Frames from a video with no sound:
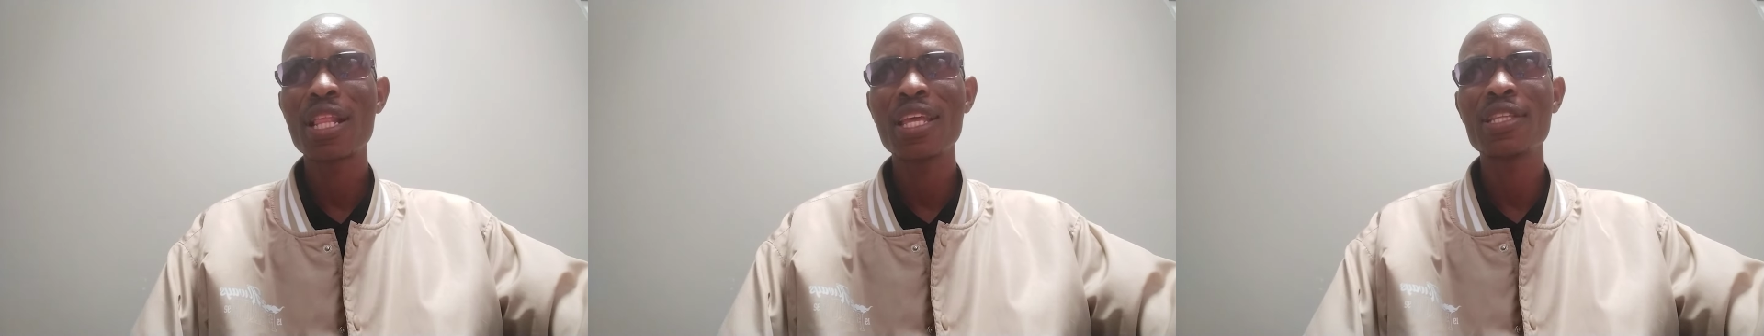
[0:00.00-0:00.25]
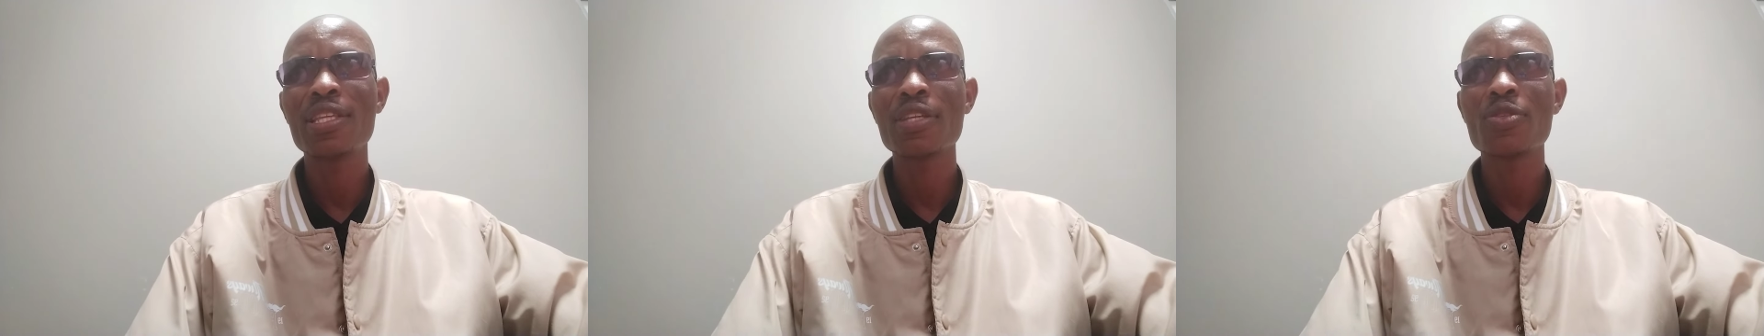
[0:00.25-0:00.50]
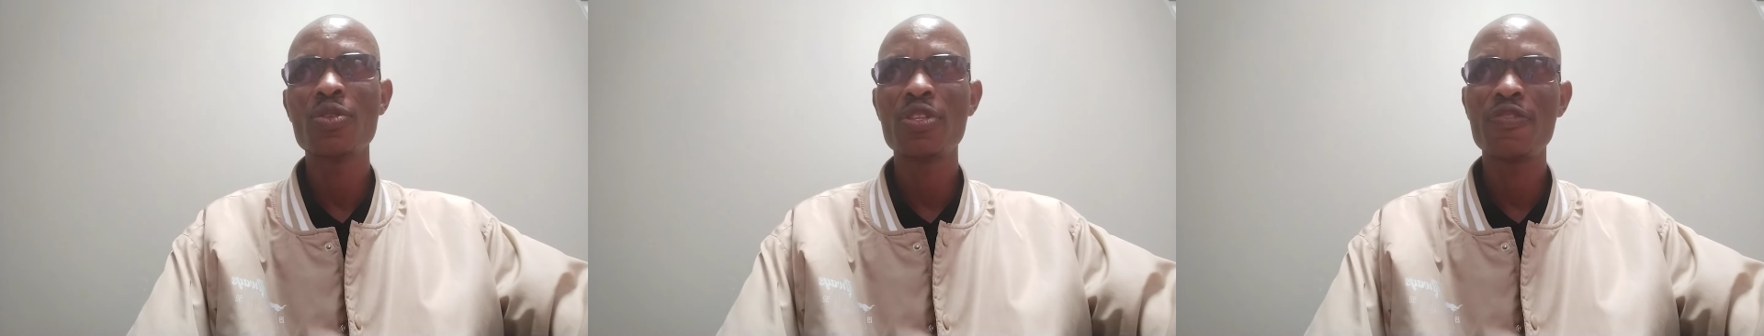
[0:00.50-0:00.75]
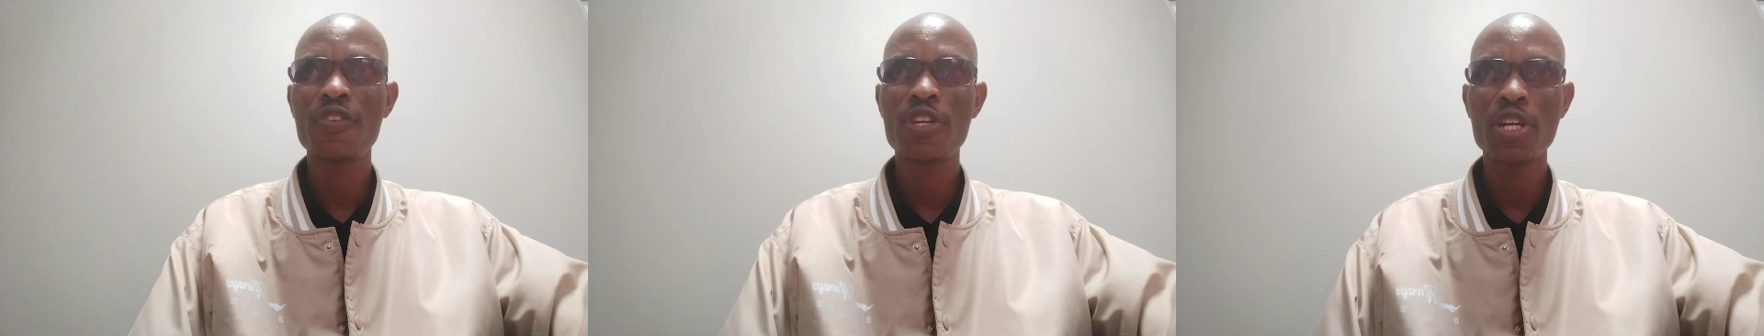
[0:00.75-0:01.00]
Click that
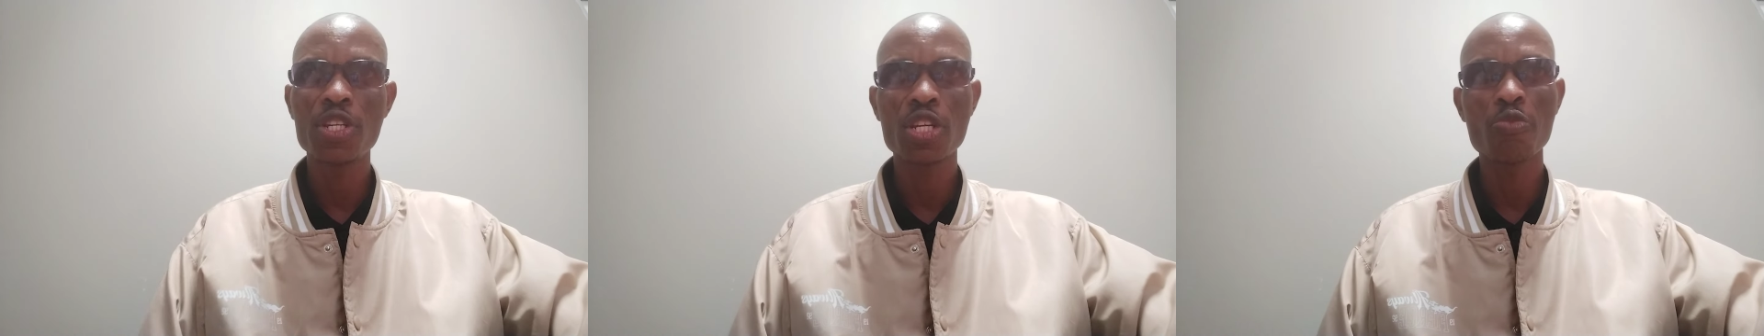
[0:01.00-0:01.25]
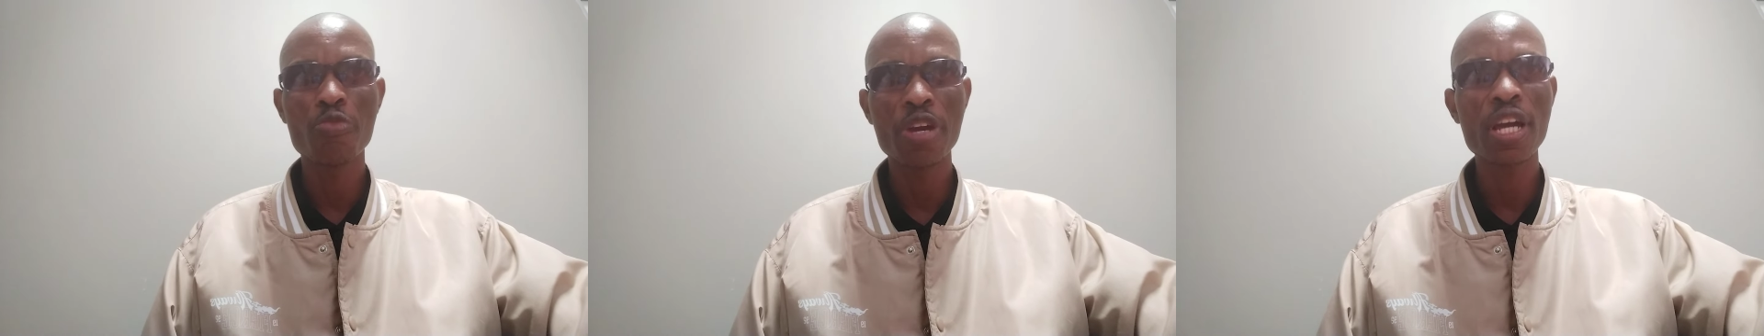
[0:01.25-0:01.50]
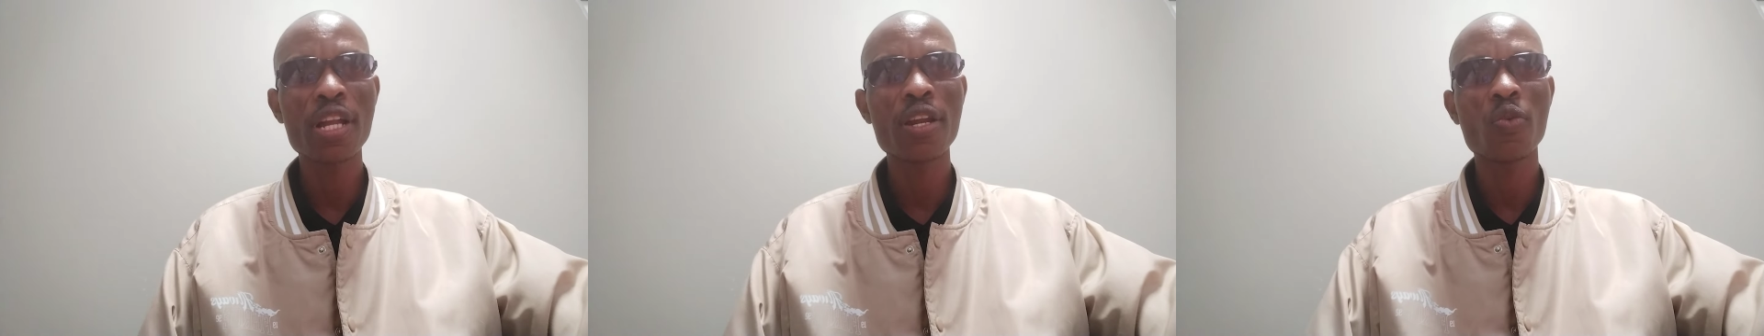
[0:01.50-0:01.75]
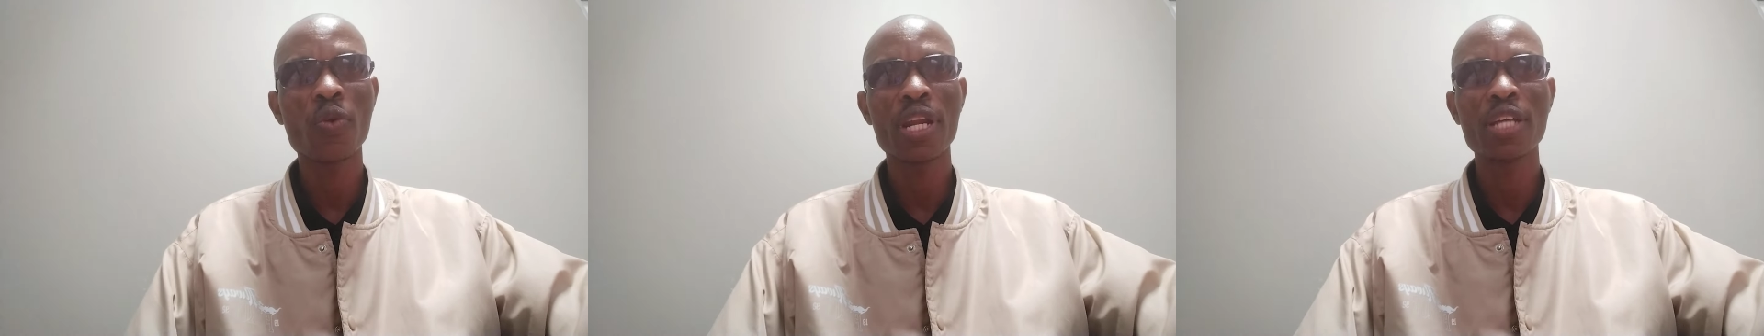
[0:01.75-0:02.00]
notification
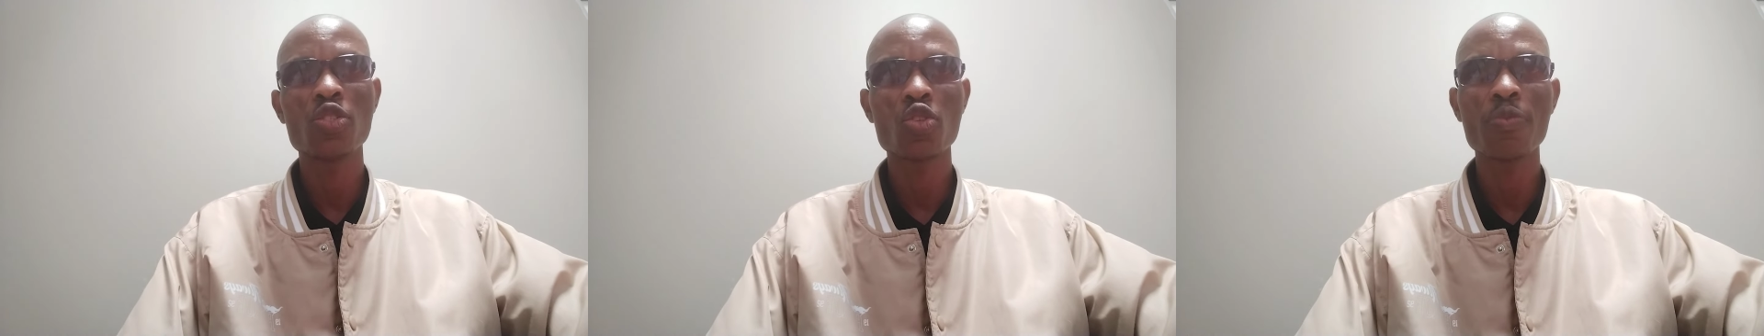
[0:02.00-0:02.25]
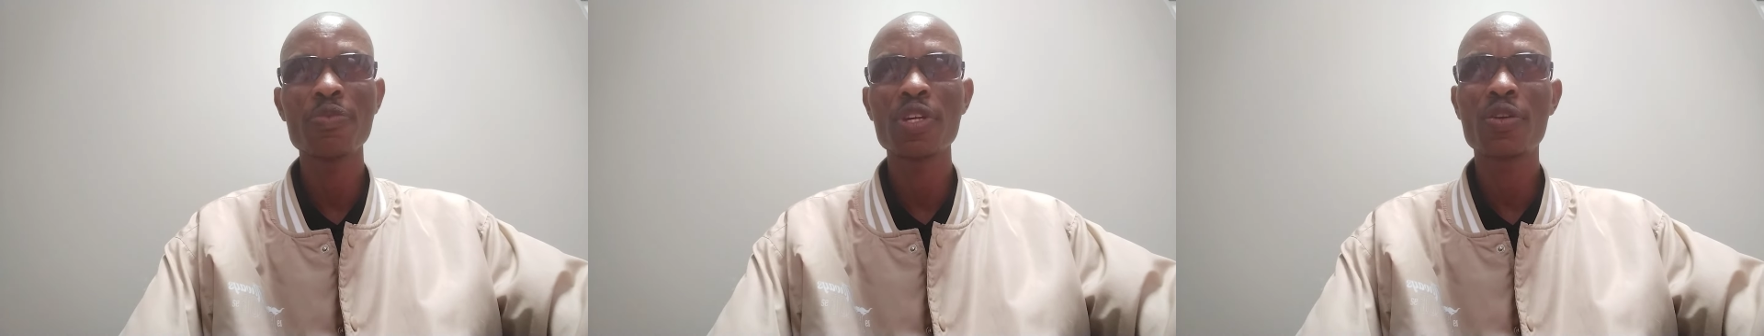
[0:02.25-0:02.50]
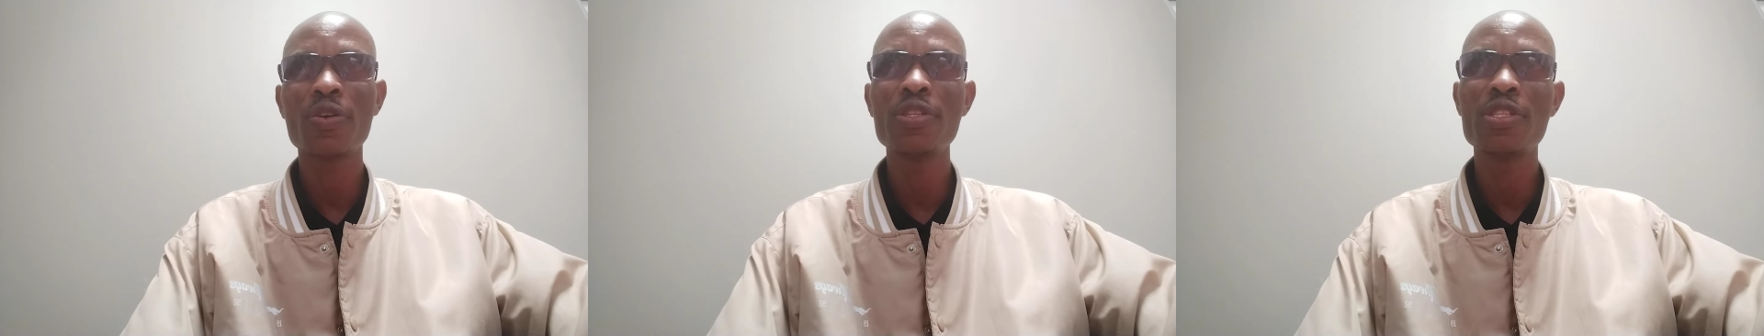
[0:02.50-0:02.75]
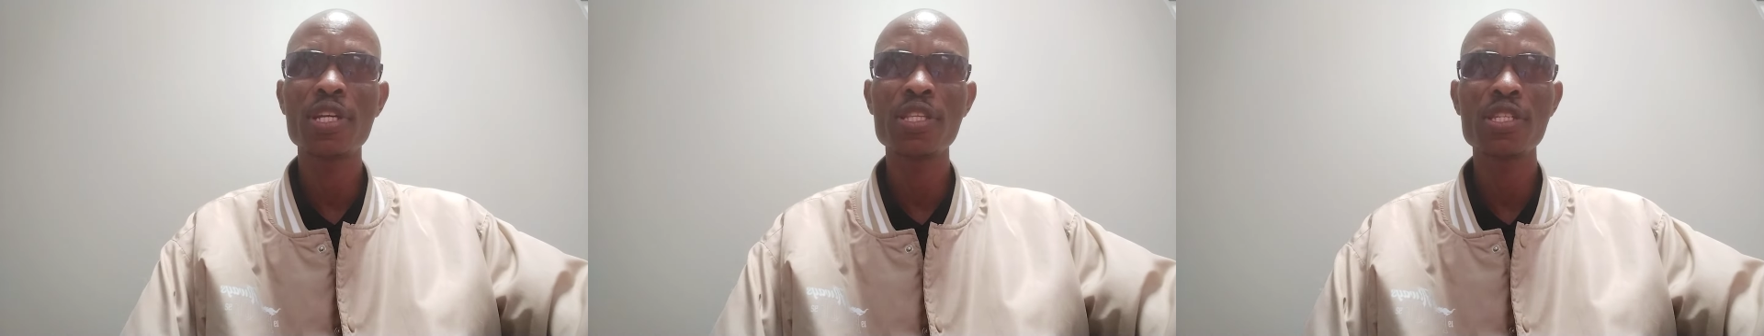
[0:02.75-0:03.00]
bell. When I drop the
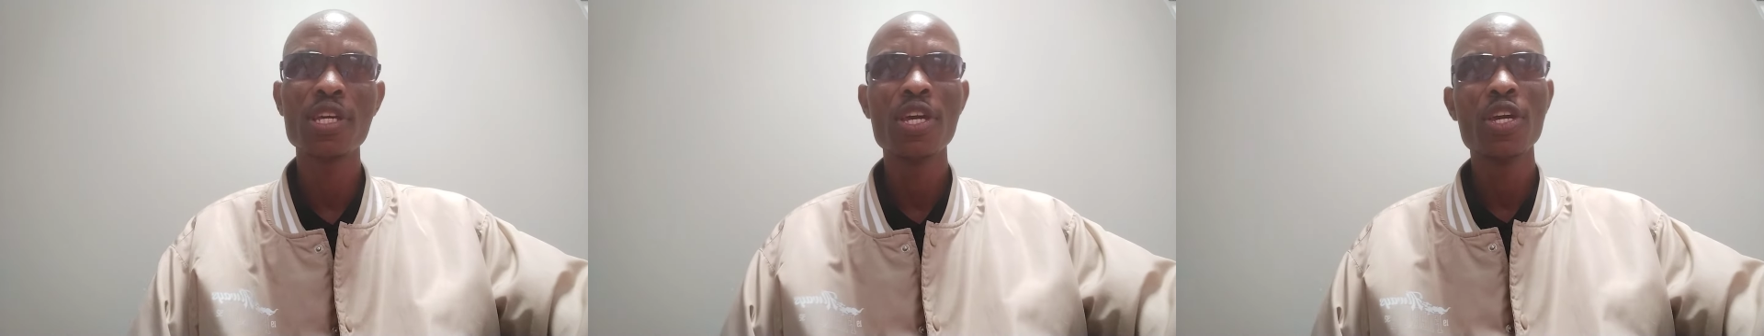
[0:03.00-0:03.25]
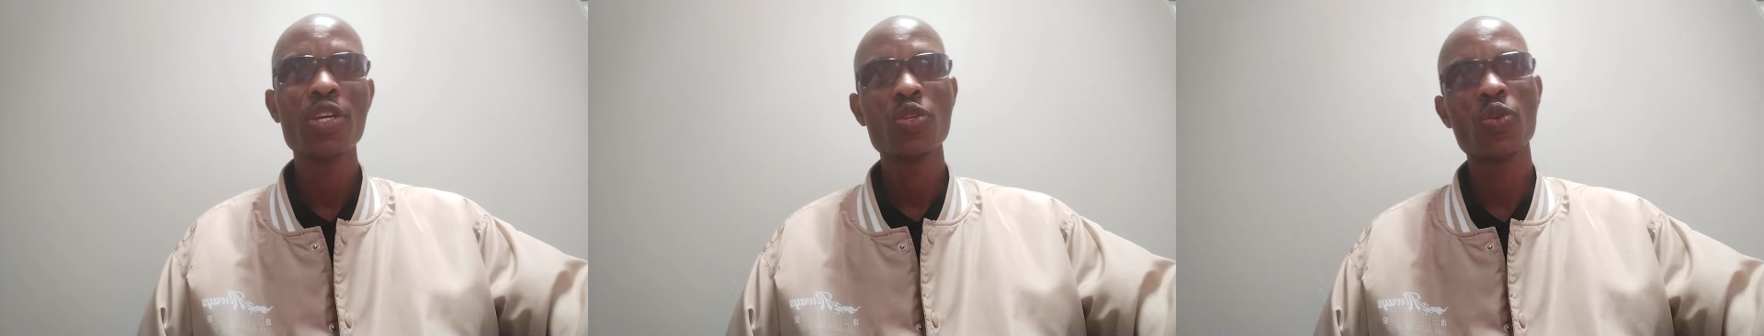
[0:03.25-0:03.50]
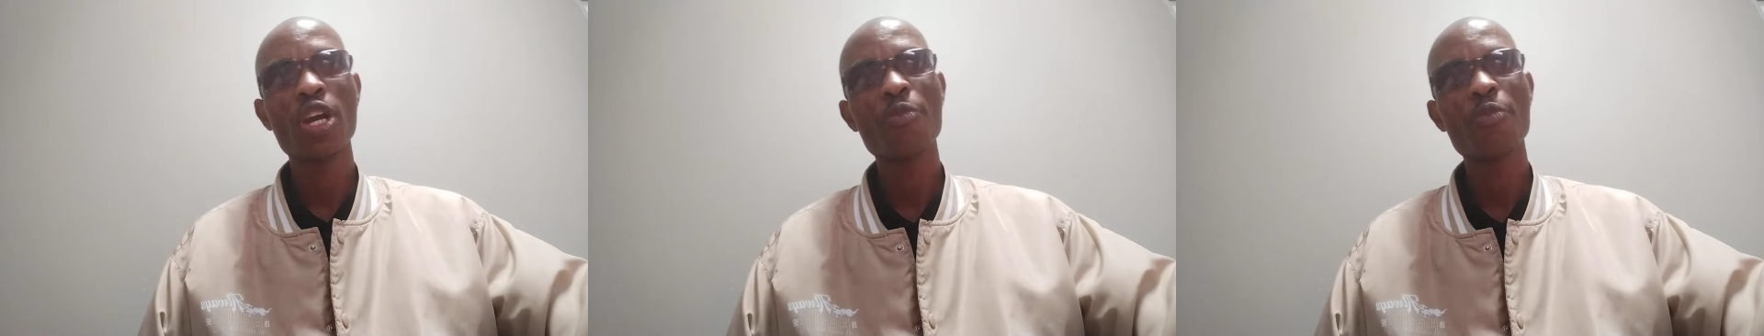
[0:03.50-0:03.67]
content, you